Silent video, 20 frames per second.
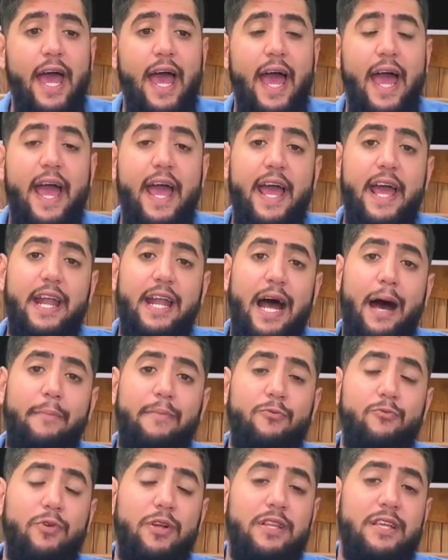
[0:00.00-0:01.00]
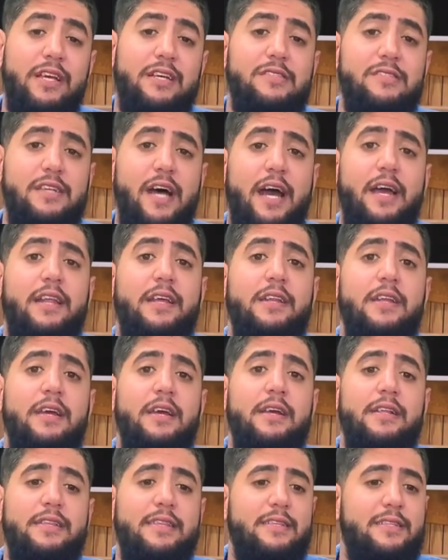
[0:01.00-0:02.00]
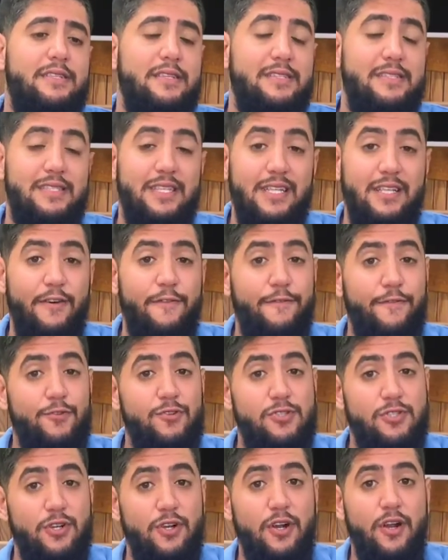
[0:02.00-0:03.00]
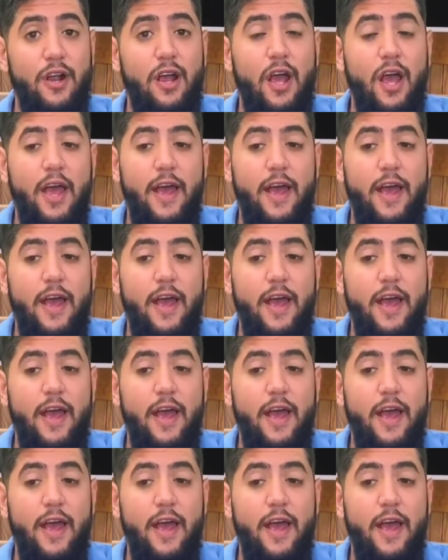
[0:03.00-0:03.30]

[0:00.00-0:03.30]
And I'm really excited to see the future.